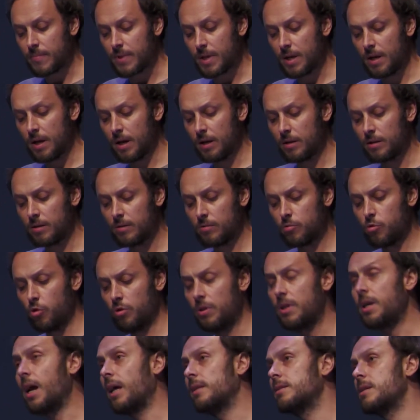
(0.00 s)
uh,
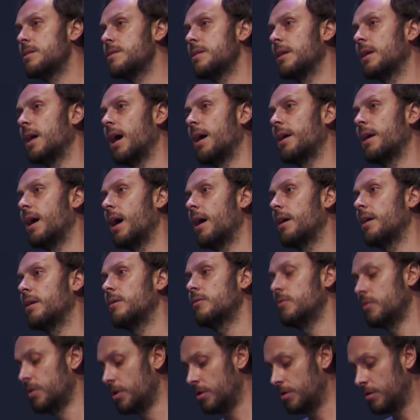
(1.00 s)
Günther Anders and Hannah
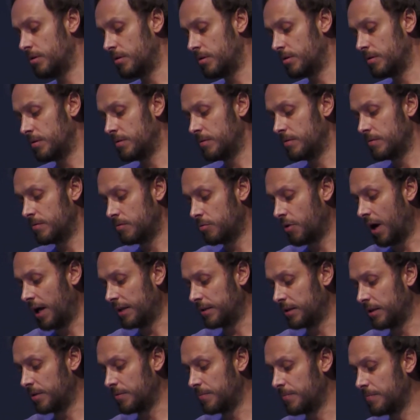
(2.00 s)
Arendt were
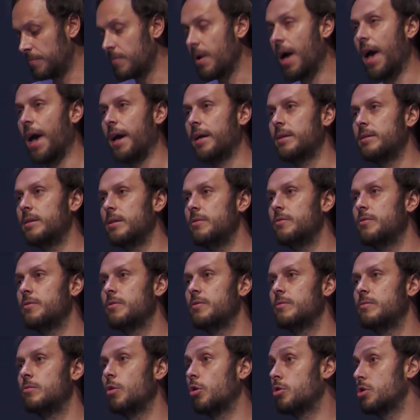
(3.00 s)
rather active,
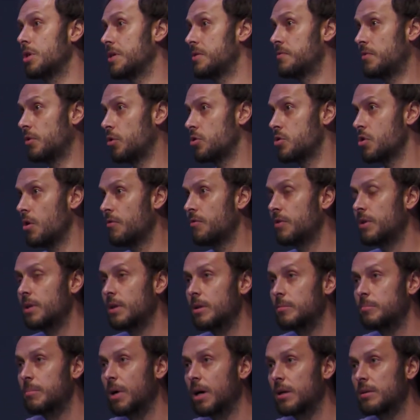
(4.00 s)
not just
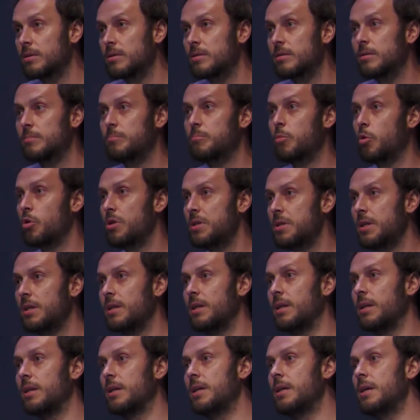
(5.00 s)
philosophically, but
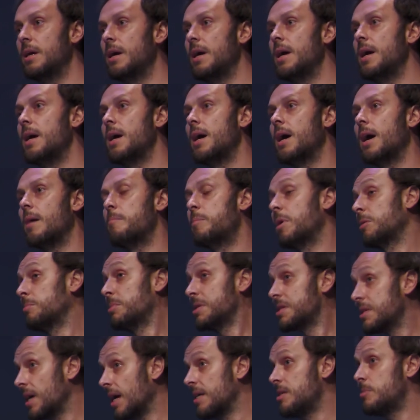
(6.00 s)
politically. Uh, but
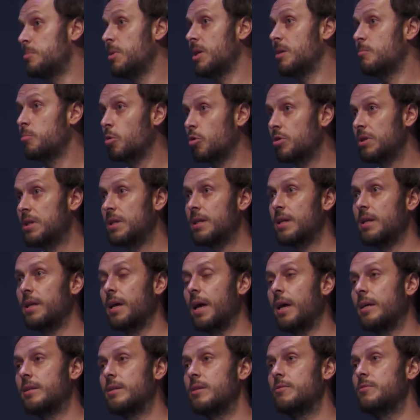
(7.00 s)
besides being politically
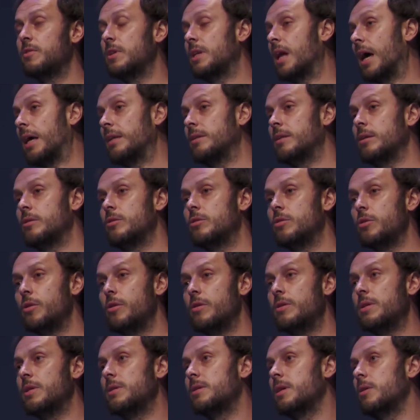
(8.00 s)
active, in nineteen
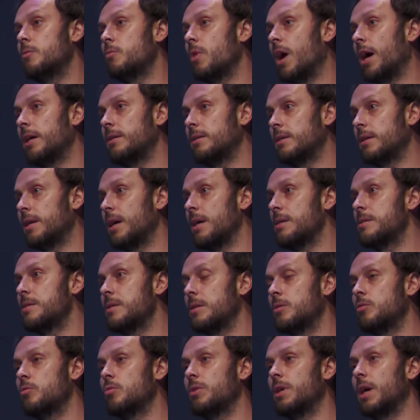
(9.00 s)
thirty, they write an
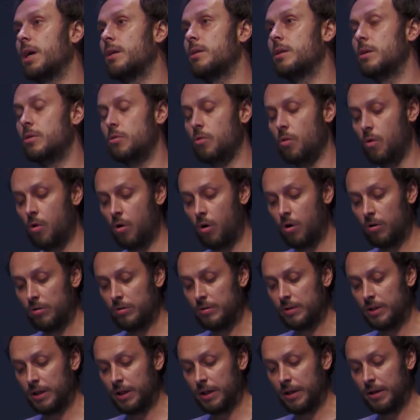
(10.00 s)
essay together
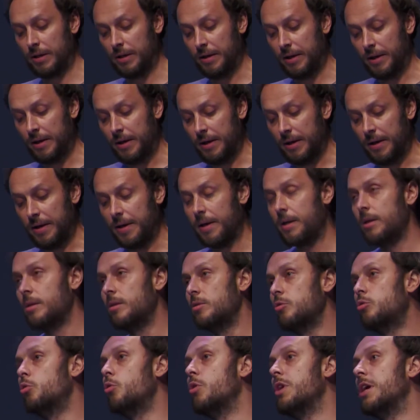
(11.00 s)
on the
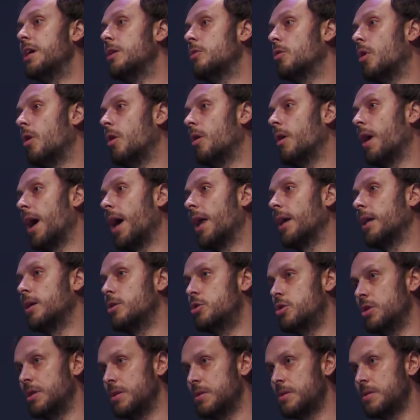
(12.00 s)
Duino
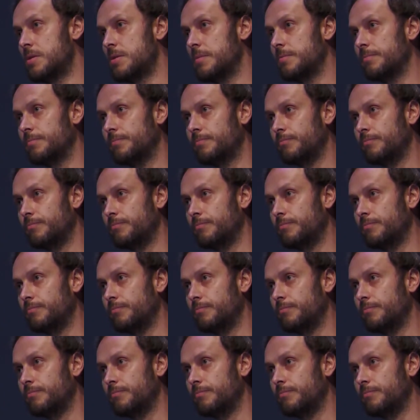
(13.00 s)
elegies